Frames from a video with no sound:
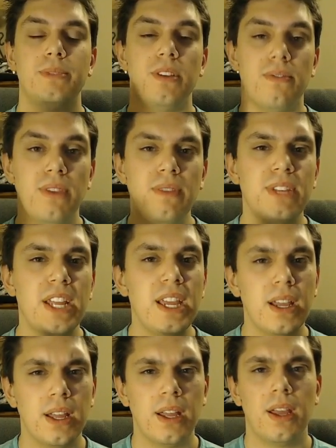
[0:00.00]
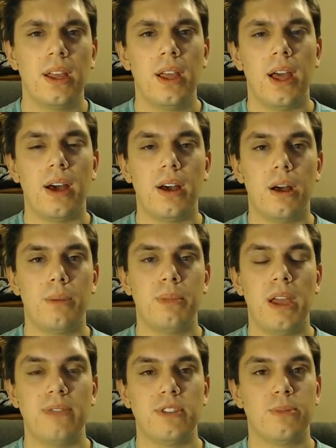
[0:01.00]
50.
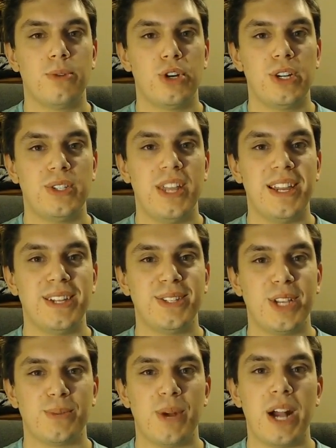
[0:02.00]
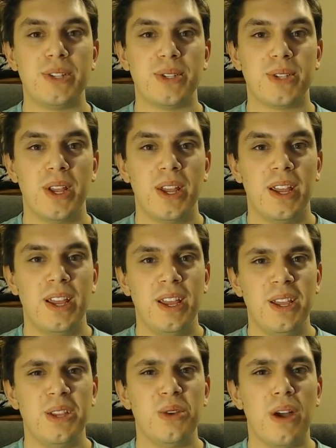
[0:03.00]
After your opponent has taken 6 prizes,
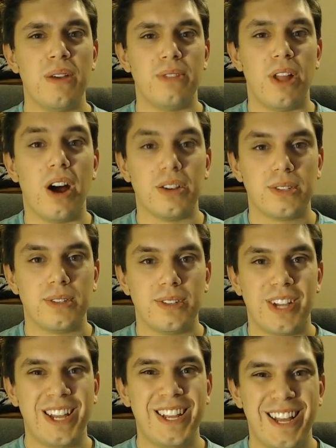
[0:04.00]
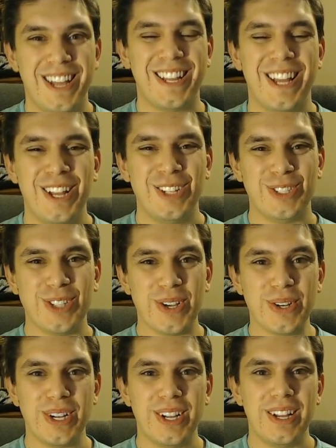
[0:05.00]
you have lost.
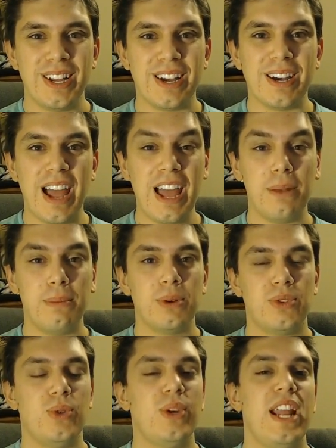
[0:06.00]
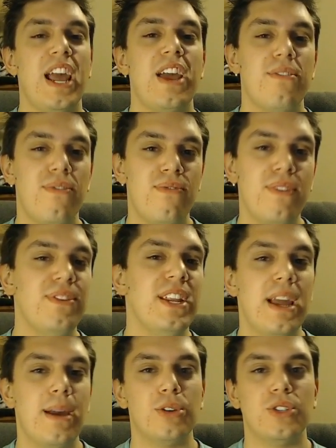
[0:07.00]
So at most you can add 50
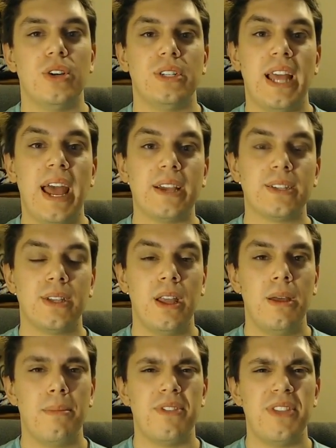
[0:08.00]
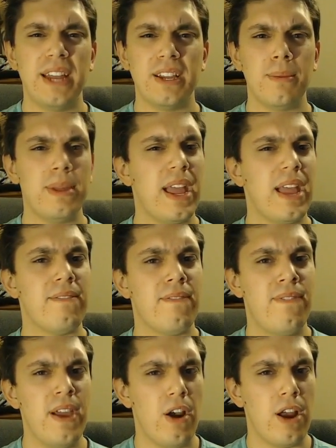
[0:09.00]
damage to your attacks, but that can be a
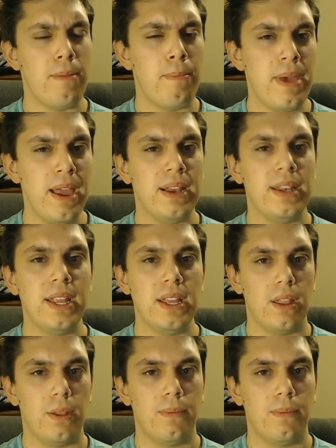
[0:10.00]
very big deal.